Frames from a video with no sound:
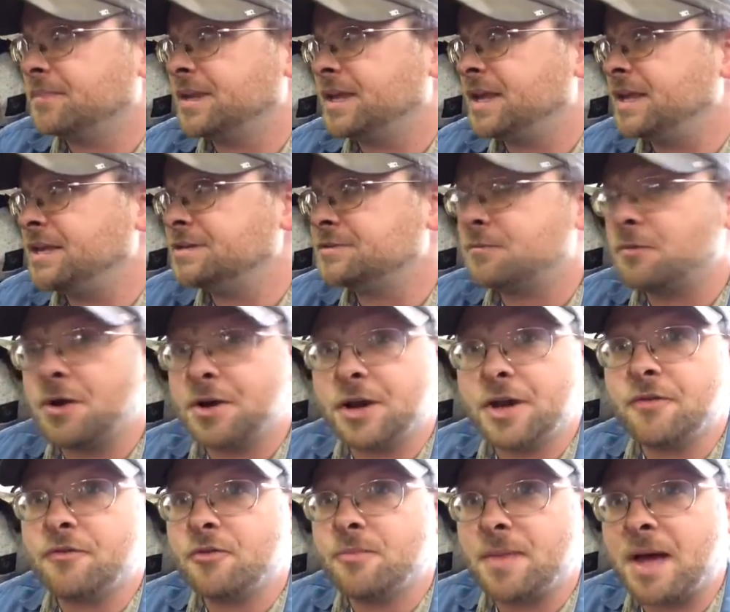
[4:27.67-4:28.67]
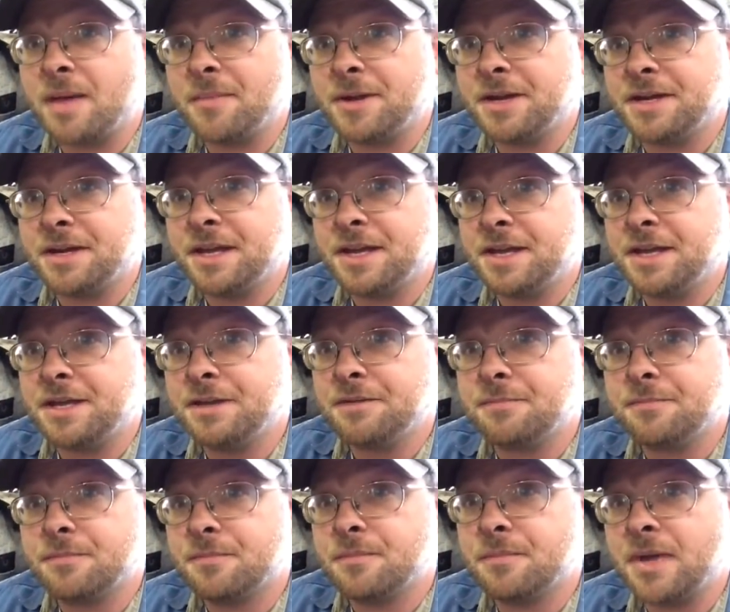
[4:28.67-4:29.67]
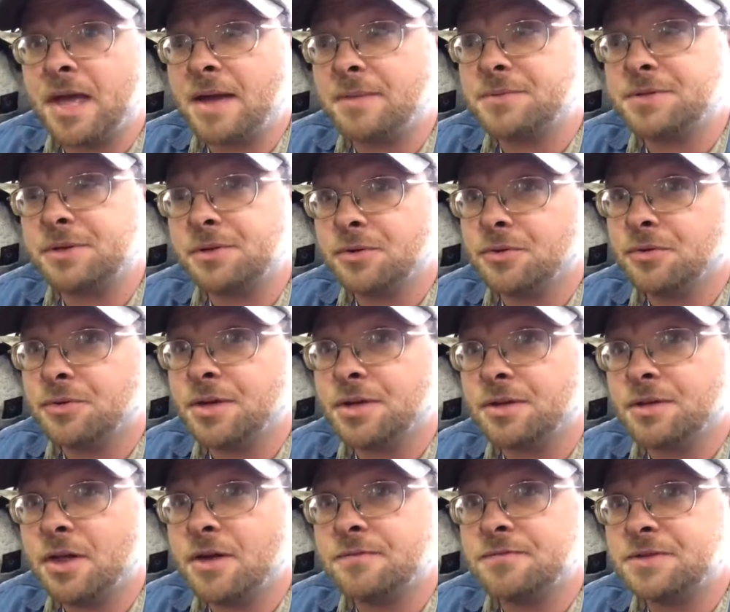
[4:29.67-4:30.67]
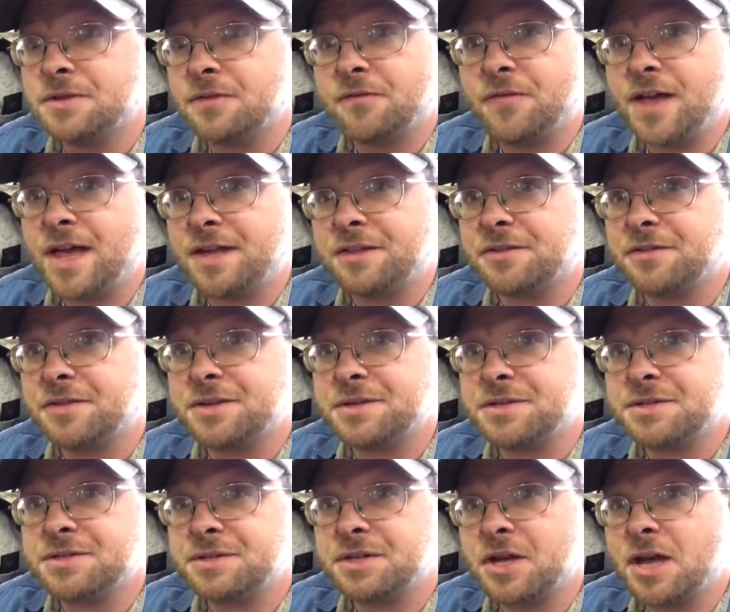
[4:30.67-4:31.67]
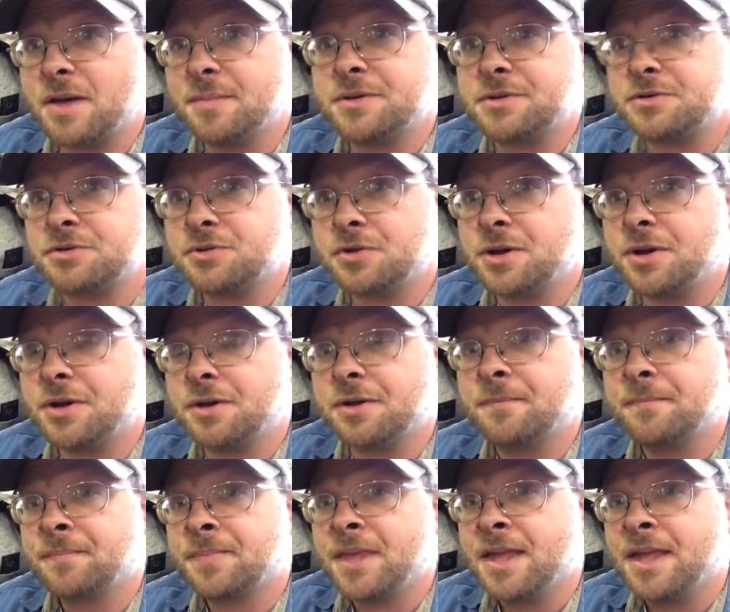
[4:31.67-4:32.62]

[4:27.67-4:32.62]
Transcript: He's one of them. I mean, he absolutely loves the fact that this is a Cummins truck.